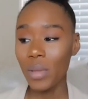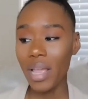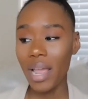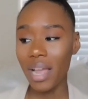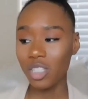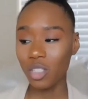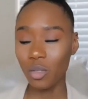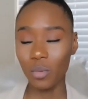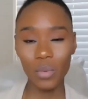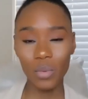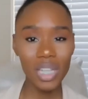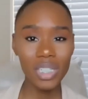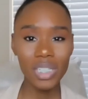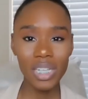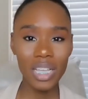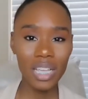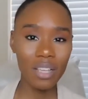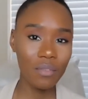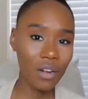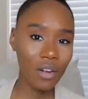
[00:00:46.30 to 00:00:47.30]
we had to rush
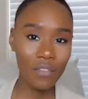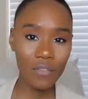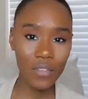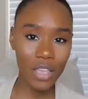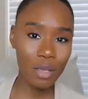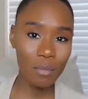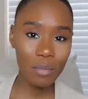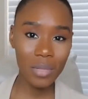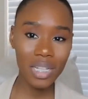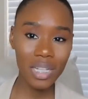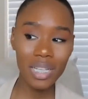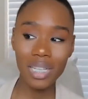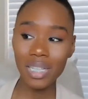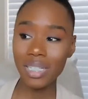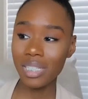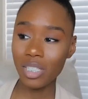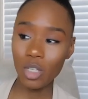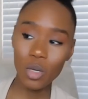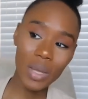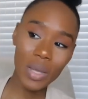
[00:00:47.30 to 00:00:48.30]
and give our
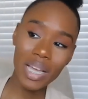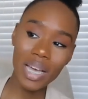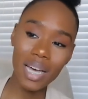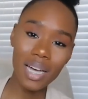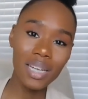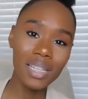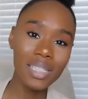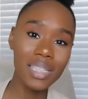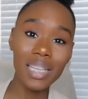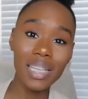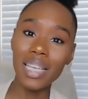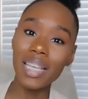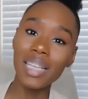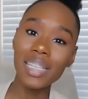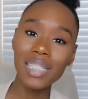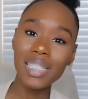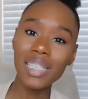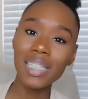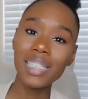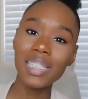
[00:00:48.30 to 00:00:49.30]
families quick hugs and
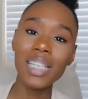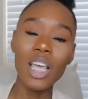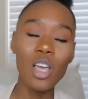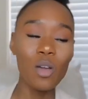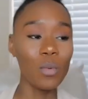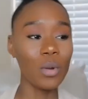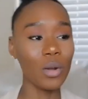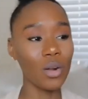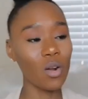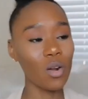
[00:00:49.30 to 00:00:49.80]
kisses. We